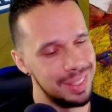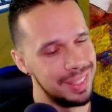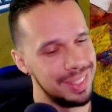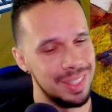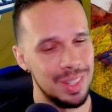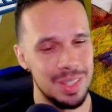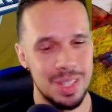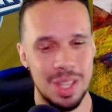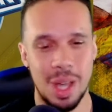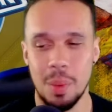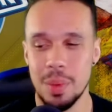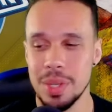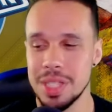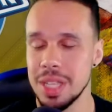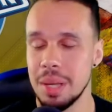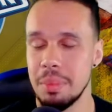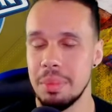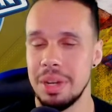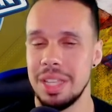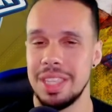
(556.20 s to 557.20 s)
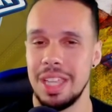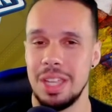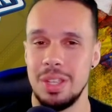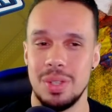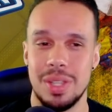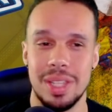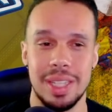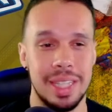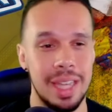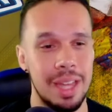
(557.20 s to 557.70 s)
there's always somebody that you
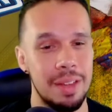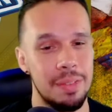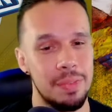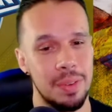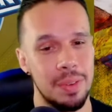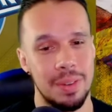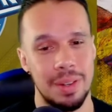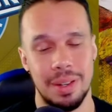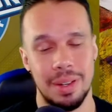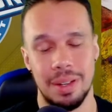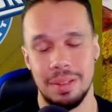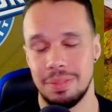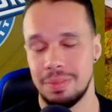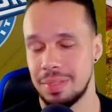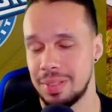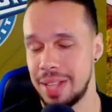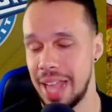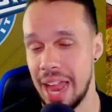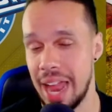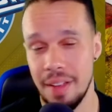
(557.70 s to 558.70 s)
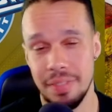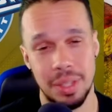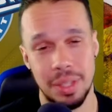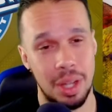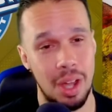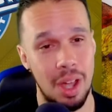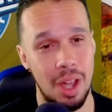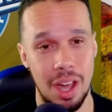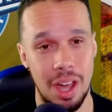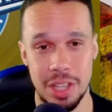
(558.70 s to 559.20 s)
can get for half the
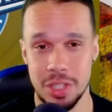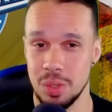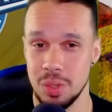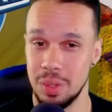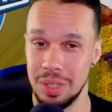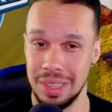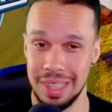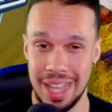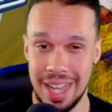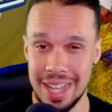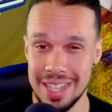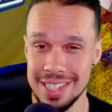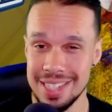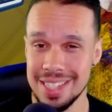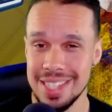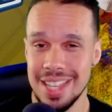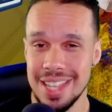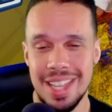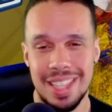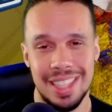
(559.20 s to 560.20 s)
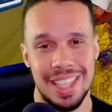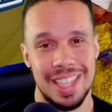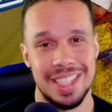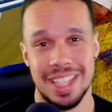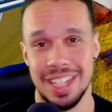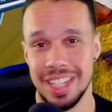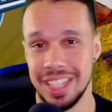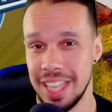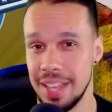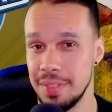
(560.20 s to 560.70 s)
cost or less that's
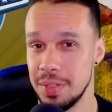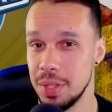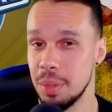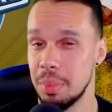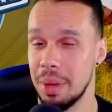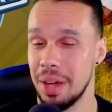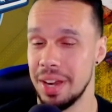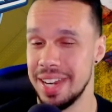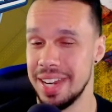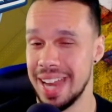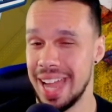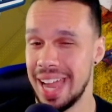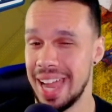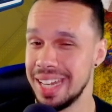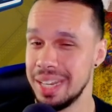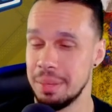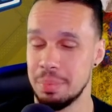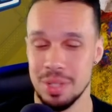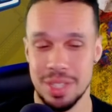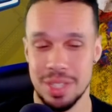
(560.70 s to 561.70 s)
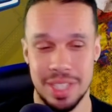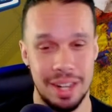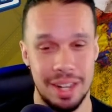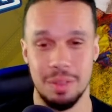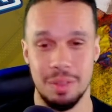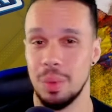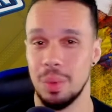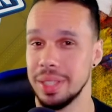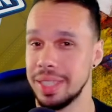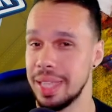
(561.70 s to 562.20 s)
going to give you about 90%
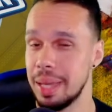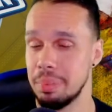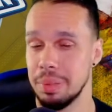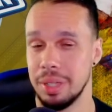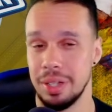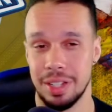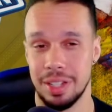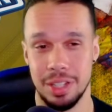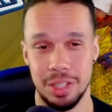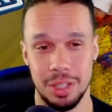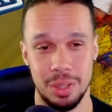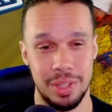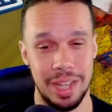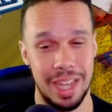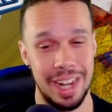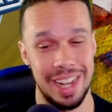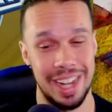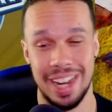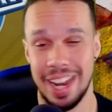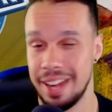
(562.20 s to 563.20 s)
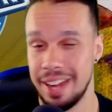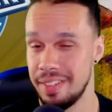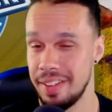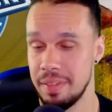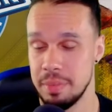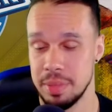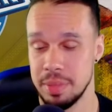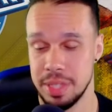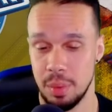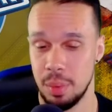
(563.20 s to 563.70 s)
of what that player can do,
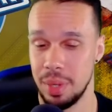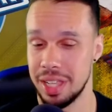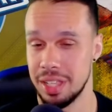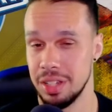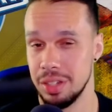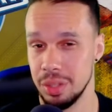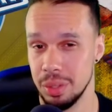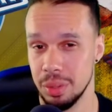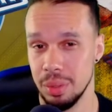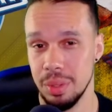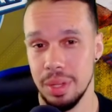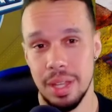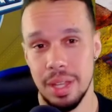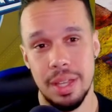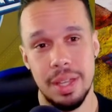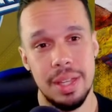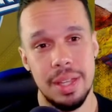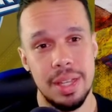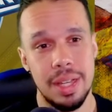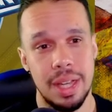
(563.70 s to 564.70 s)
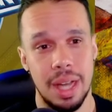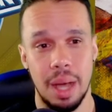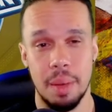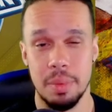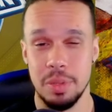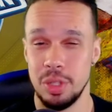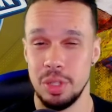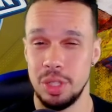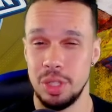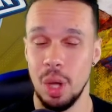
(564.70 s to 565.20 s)
90-95% of what he can do.
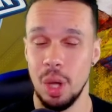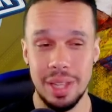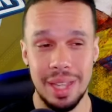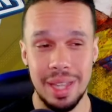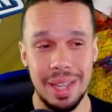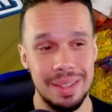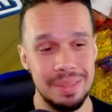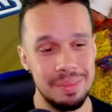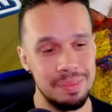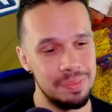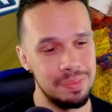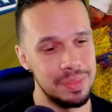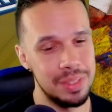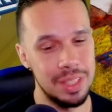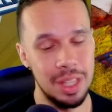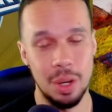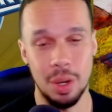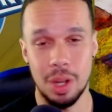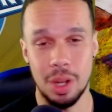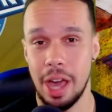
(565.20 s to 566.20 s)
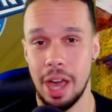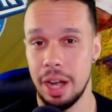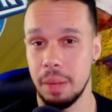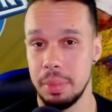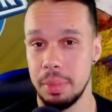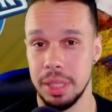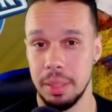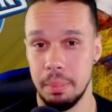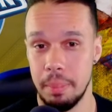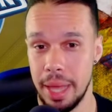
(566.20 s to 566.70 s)
So don't get caught up
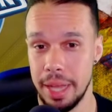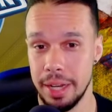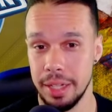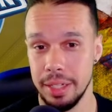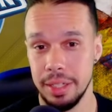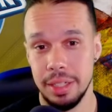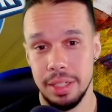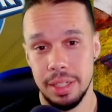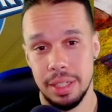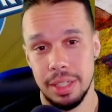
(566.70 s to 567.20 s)
in the meta.